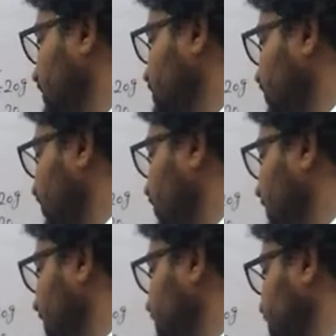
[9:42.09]
So
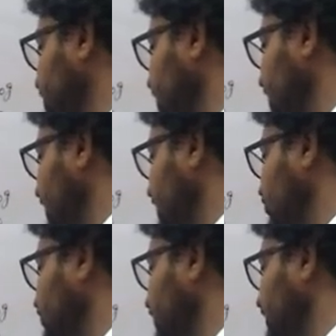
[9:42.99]
formula is
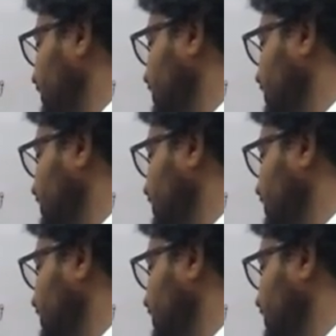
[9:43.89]
CH3.